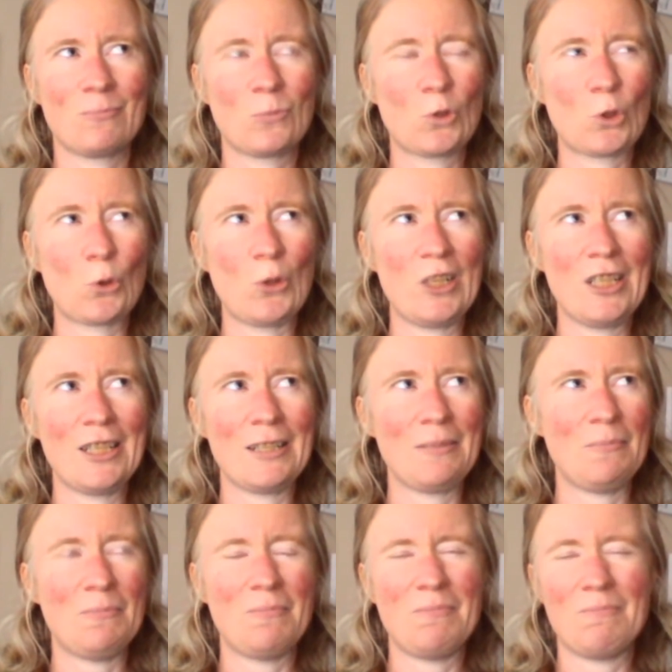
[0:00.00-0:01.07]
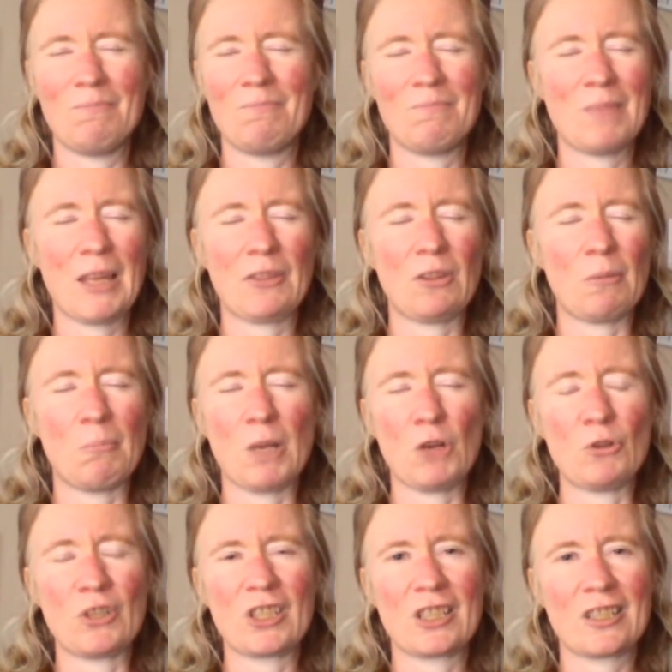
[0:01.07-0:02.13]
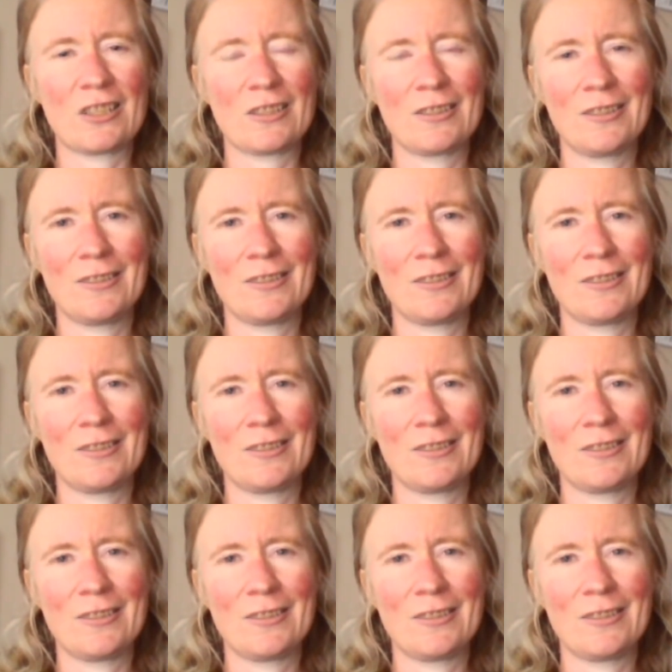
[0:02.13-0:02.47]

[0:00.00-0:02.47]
20 at the most.